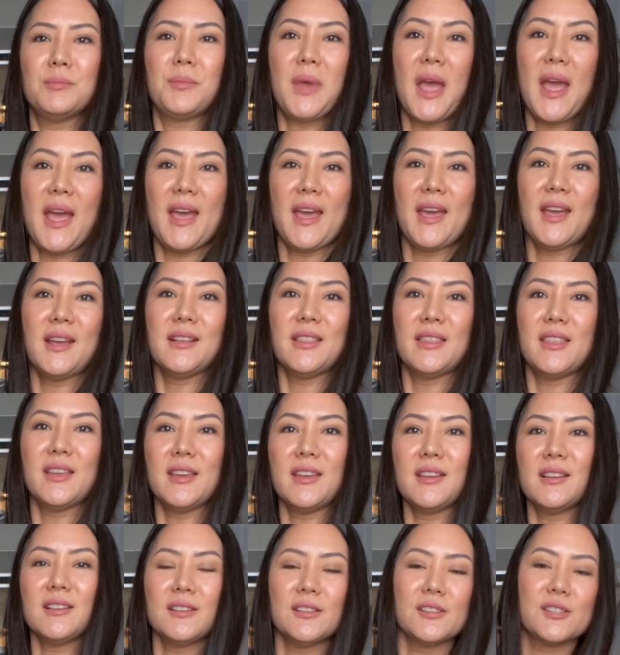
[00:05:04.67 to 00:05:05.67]
bag
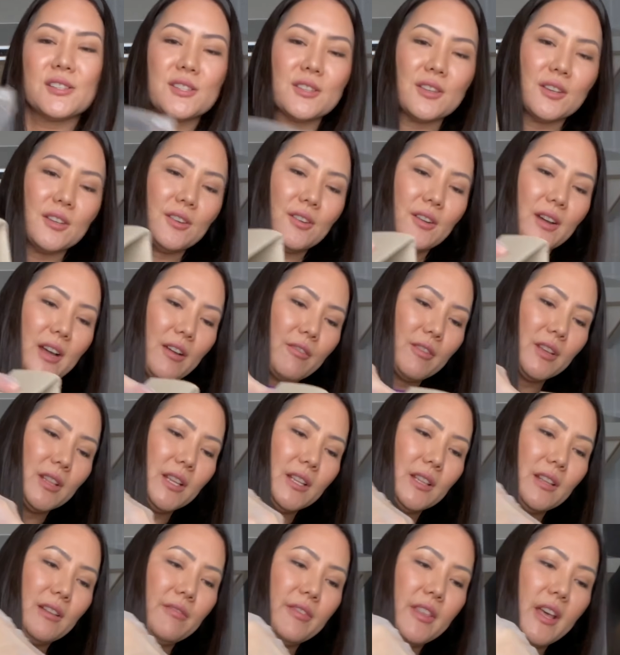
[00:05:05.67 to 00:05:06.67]
things, so I
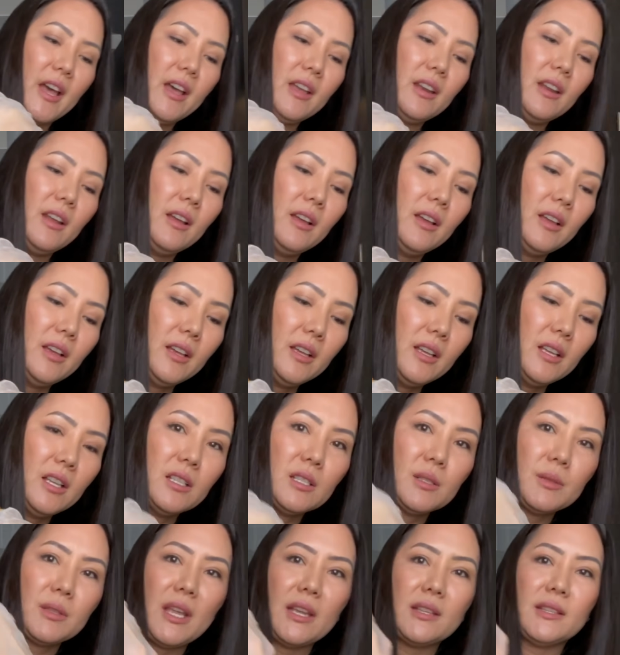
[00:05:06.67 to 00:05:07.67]
really love that.
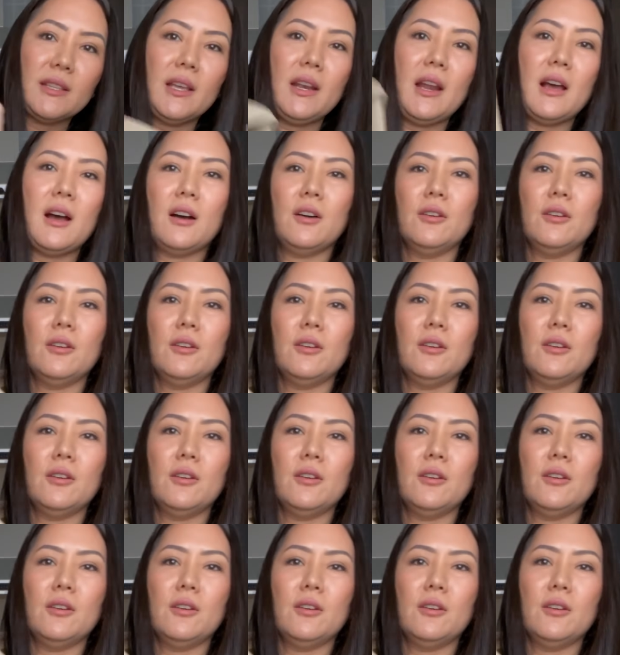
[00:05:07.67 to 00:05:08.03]
Take that